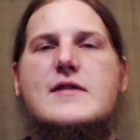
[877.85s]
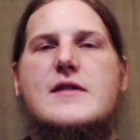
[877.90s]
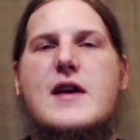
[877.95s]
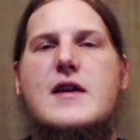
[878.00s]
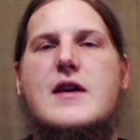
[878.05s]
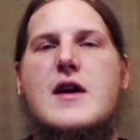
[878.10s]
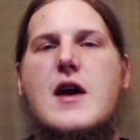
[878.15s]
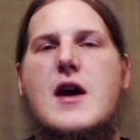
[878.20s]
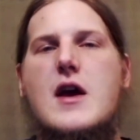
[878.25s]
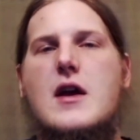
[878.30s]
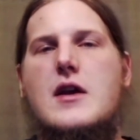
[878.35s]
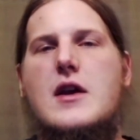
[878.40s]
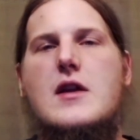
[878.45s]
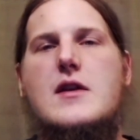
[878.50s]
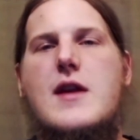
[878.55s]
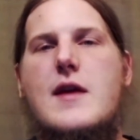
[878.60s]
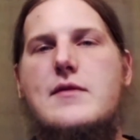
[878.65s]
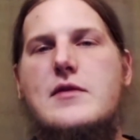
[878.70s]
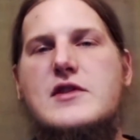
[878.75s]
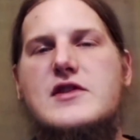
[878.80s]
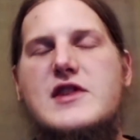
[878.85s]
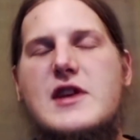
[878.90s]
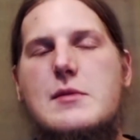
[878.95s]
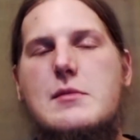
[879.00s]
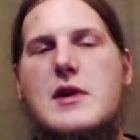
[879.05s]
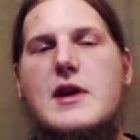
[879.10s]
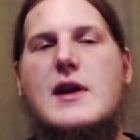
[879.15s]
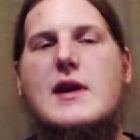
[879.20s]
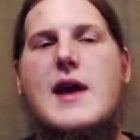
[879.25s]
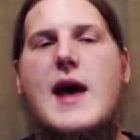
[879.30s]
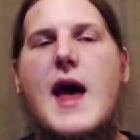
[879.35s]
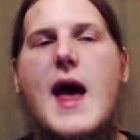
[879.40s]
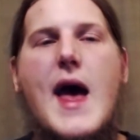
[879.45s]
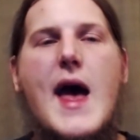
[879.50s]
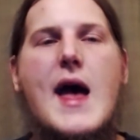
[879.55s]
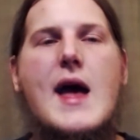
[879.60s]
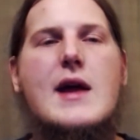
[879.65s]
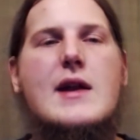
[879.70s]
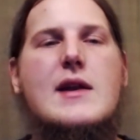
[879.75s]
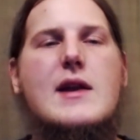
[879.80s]
I can never seem to get
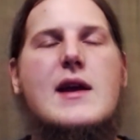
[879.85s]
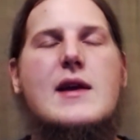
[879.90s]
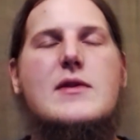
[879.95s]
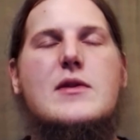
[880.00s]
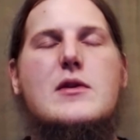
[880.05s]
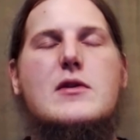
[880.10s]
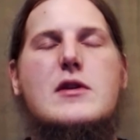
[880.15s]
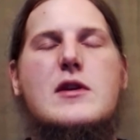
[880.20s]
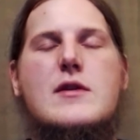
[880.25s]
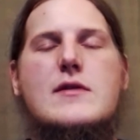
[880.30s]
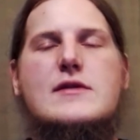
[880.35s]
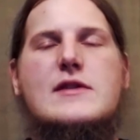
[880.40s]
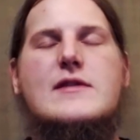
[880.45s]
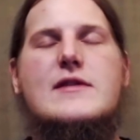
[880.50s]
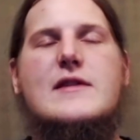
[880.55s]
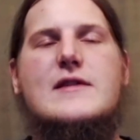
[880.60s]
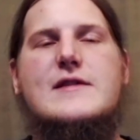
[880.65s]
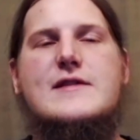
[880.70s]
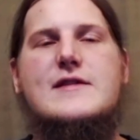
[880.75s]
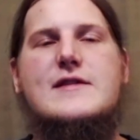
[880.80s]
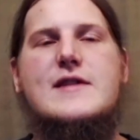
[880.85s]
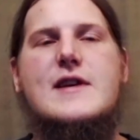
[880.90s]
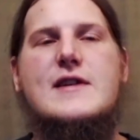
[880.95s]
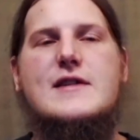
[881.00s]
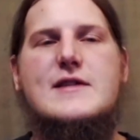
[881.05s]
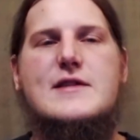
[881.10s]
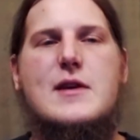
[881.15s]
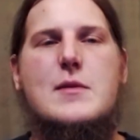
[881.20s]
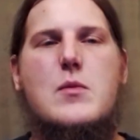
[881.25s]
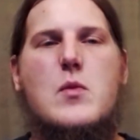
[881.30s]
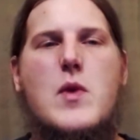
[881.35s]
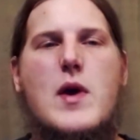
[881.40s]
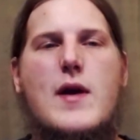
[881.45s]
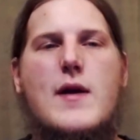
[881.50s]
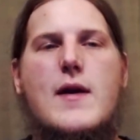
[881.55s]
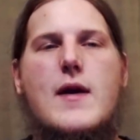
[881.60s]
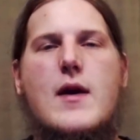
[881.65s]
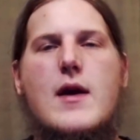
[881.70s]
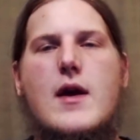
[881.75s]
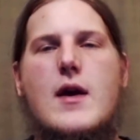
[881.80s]
ahead. And they're using this system
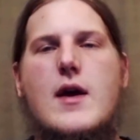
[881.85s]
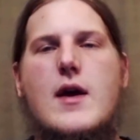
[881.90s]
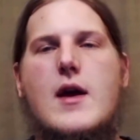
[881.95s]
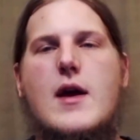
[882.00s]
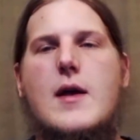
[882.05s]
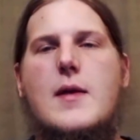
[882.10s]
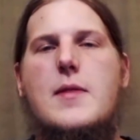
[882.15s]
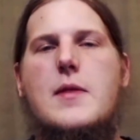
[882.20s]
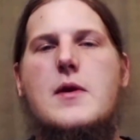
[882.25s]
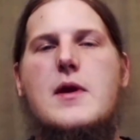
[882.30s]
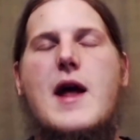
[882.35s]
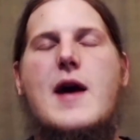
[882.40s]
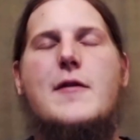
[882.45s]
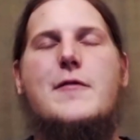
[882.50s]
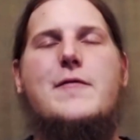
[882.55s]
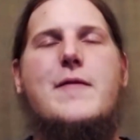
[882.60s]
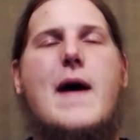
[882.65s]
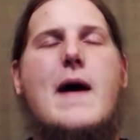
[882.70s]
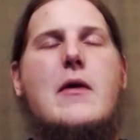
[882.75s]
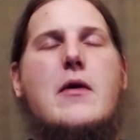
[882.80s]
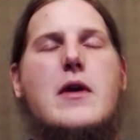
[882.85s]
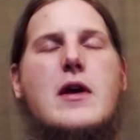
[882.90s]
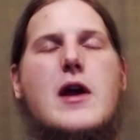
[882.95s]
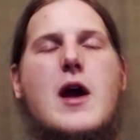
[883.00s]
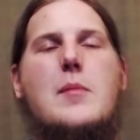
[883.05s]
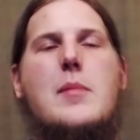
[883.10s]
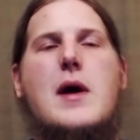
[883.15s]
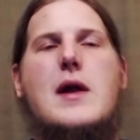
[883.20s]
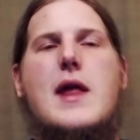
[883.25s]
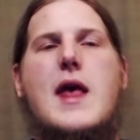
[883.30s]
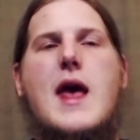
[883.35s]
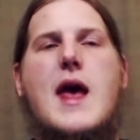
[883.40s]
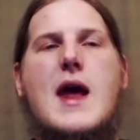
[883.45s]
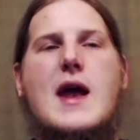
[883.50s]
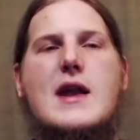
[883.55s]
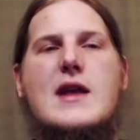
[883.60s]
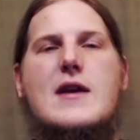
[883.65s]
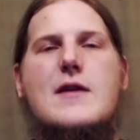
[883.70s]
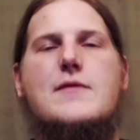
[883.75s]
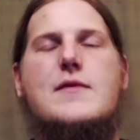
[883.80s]
where they're not following up on
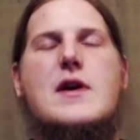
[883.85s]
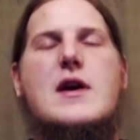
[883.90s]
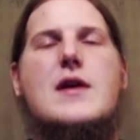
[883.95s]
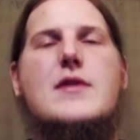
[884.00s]
any of it.